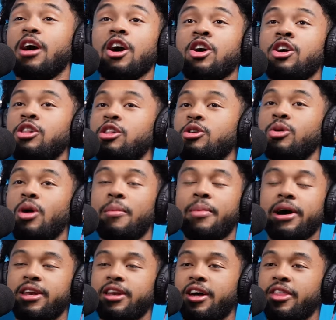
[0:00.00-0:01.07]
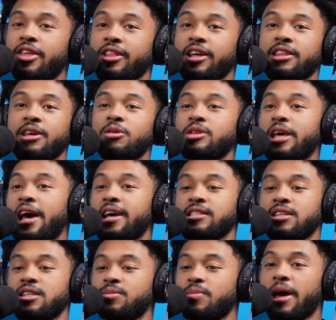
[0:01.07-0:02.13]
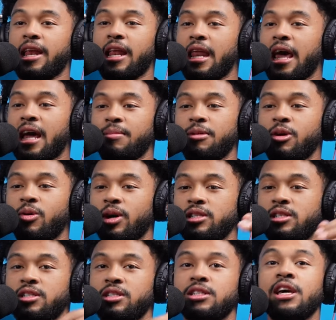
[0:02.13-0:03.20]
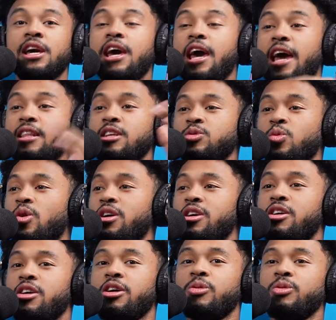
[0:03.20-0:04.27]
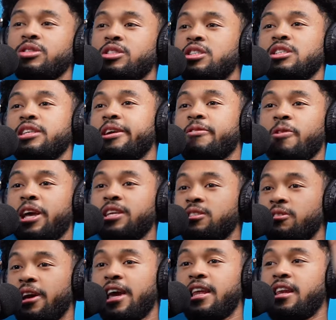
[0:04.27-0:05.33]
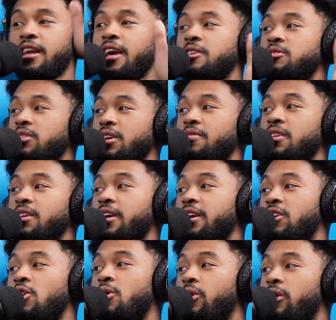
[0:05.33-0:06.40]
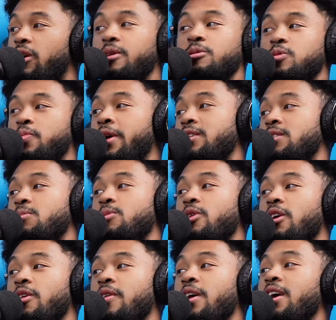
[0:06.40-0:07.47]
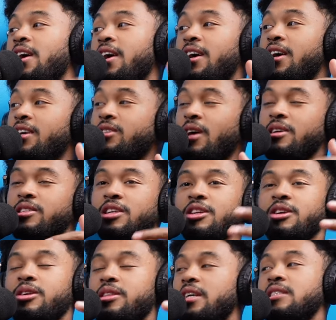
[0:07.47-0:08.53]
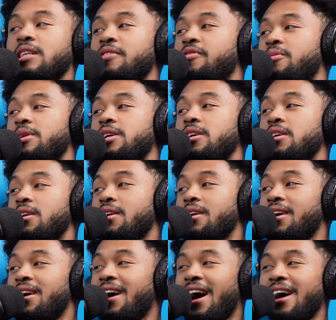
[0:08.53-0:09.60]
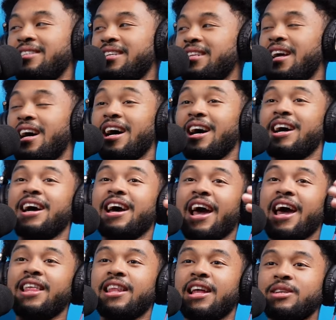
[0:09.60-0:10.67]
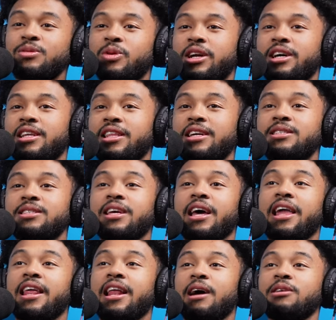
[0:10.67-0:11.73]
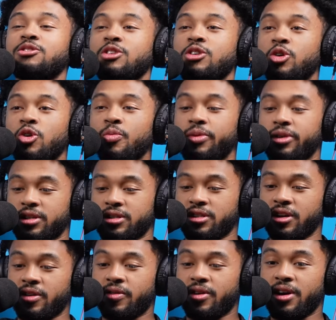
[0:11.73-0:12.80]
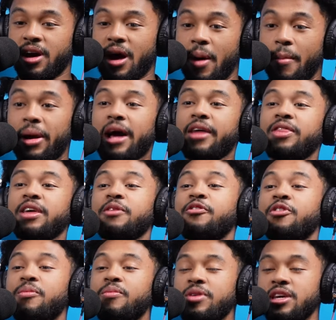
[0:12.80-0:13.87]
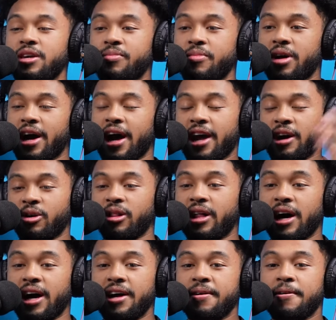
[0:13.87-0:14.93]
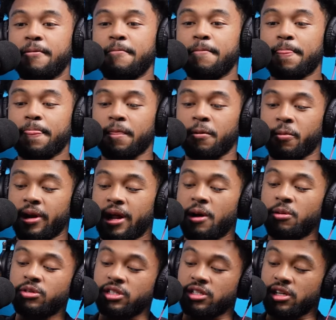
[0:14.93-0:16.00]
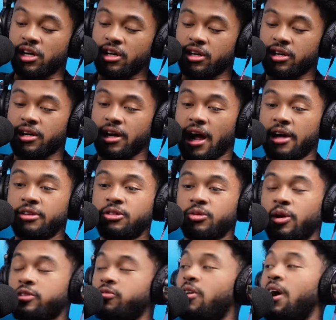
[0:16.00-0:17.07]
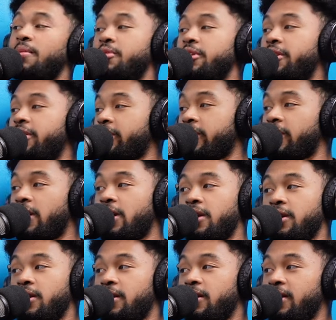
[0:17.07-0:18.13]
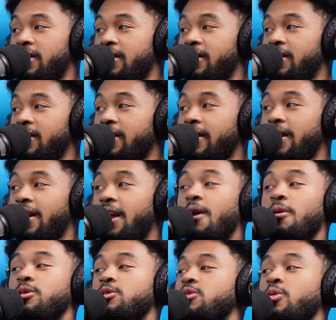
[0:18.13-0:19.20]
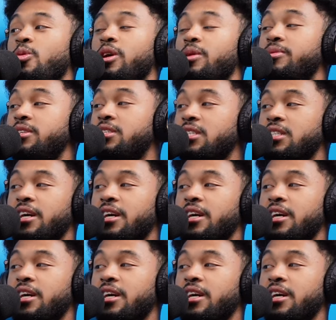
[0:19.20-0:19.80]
a clue about nothing. Like they was asking us mad anatomy questions, and this one girl was just like raising her hand and answering everything like a know-it-all. It was pissing me I off. That, yeah. So I was like, you know what? That's not for me. I was like, nah. Yeah. And then that's when I that's and then I was still hooping and stuff. But I think for me, bro, I ain't gonna lie. When I was younger, I used to watch Rob Dyrdek a lot, and I always used to want to be just